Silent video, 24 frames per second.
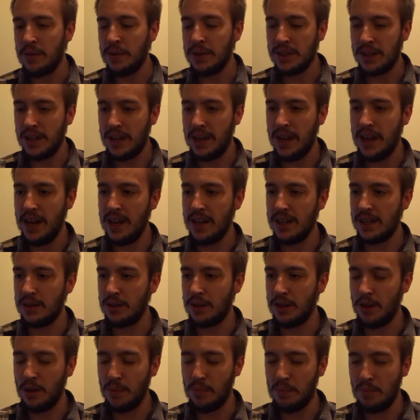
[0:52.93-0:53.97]
It's
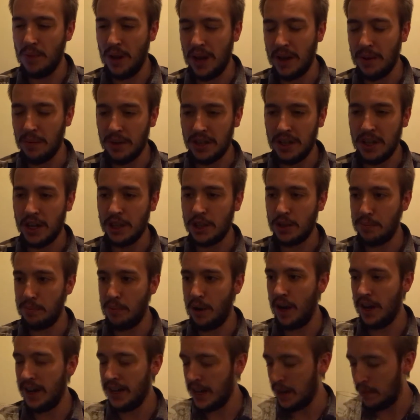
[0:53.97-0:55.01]
got a touch of
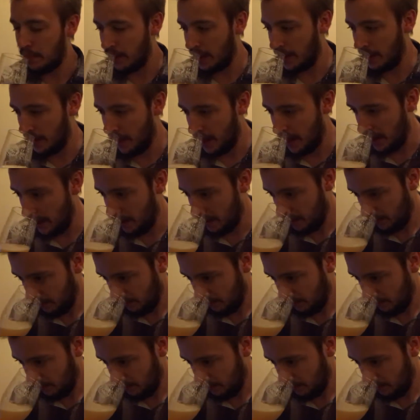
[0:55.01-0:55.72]
pineapple in there.